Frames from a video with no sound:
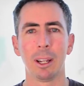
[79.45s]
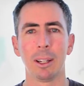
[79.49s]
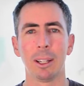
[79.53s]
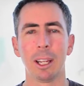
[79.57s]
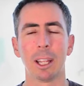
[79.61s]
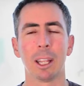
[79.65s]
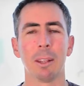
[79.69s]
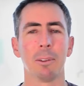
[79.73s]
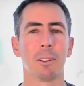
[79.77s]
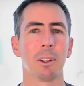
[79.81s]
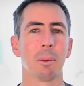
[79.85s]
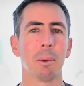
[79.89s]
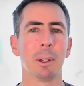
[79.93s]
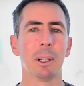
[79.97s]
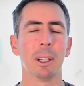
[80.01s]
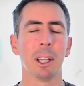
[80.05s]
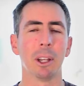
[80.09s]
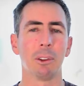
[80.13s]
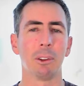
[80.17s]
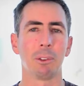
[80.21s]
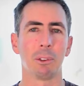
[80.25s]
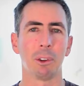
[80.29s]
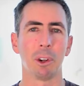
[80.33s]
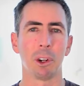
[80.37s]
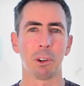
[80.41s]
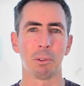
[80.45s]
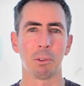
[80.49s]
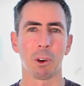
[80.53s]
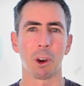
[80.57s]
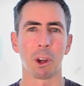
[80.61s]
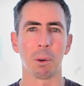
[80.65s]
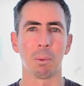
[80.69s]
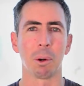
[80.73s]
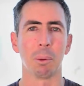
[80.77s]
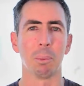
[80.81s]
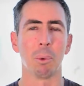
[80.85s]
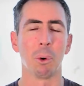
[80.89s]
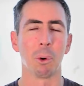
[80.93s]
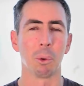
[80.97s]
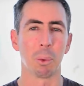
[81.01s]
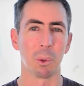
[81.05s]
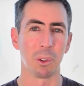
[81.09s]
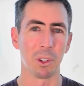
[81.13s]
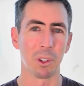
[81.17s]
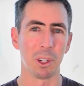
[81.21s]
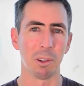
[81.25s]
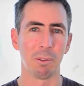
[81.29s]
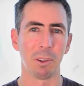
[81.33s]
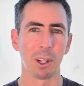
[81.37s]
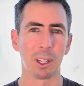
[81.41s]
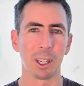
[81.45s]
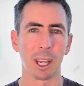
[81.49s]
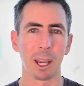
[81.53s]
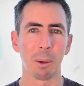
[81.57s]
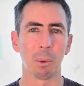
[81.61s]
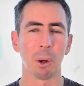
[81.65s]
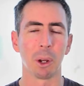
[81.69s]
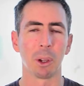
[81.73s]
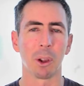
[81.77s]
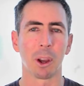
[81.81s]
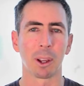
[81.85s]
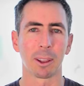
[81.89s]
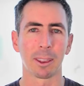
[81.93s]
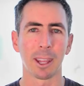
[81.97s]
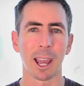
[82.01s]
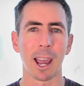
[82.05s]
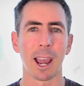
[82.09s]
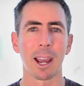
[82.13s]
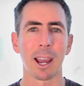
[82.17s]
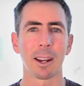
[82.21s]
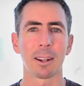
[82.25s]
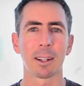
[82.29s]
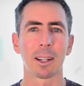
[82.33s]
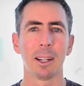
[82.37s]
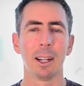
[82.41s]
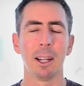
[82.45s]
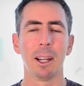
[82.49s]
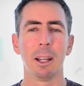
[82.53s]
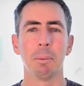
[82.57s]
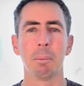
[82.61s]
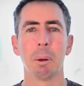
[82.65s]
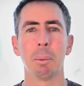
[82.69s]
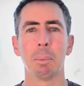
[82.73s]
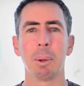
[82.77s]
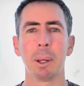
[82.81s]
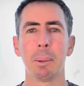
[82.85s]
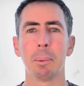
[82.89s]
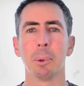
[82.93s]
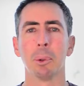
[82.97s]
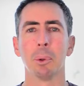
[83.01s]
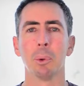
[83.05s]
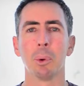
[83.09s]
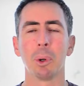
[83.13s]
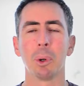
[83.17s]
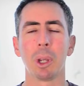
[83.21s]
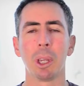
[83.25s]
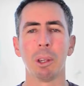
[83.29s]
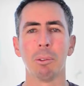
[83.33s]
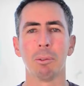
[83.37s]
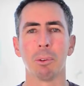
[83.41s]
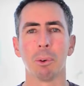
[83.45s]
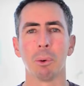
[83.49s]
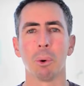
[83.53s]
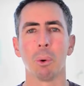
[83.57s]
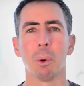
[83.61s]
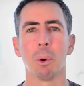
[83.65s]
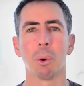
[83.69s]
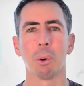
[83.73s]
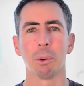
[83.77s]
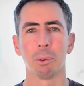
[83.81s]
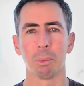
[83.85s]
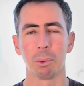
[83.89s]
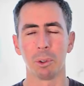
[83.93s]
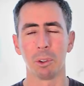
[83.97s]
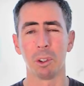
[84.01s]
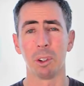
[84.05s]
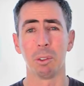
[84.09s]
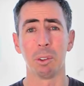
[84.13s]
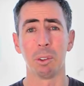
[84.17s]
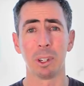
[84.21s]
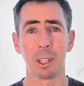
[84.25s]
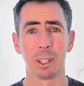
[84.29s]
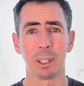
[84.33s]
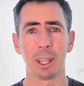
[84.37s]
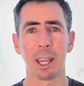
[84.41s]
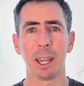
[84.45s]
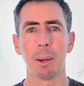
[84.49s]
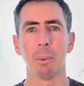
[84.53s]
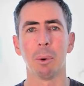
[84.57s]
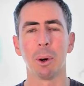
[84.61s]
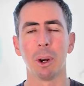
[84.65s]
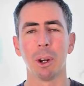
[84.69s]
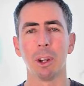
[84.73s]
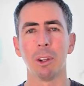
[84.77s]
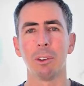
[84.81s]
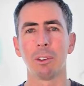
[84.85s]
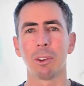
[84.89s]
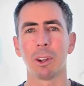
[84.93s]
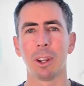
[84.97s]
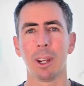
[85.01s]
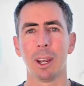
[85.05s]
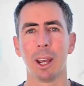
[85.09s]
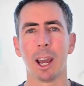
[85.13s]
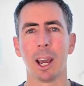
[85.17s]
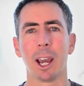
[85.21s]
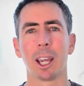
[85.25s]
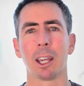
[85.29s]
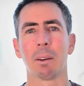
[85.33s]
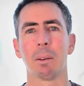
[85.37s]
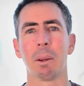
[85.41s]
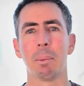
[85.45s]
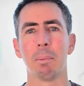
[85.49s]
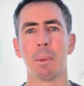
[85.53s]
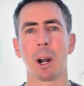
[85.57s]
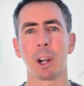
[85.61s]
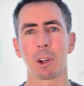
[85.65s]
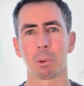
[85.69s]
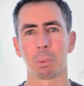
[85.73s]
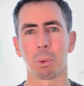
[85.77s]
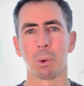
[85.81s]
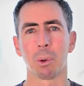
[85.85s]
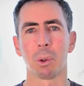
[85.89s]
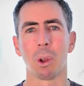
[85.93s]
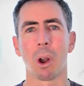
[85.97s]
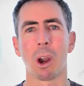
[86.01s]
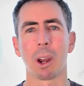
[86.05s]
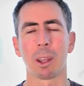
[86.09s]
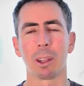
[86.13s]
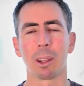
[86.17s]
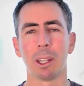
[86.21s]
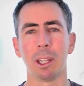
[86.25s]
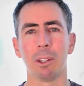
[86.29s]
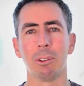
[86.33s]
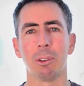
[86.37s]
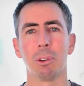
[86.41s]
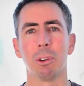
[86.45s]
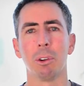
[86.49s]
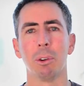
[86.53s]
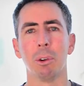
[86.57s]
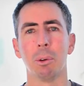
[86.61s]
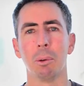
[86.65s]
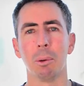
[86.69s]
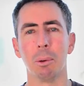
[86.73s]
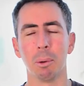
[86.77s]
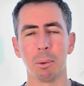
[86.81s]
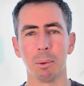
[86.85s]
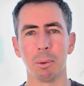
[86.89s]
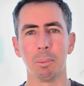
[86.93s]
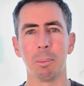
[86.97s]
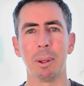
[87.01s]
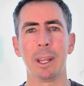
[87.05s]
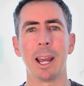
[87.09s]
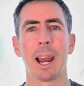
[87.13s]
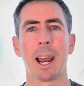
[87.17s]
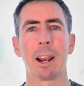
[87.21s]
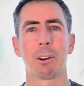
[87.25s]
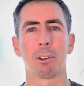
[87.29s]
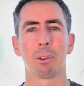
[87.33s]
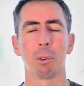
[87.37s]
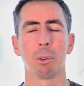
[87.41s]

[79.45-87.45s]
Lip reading: Now there's going to be less search volume on a more specific keyword like that, but people looking for specific keywords are going to be much more likely to be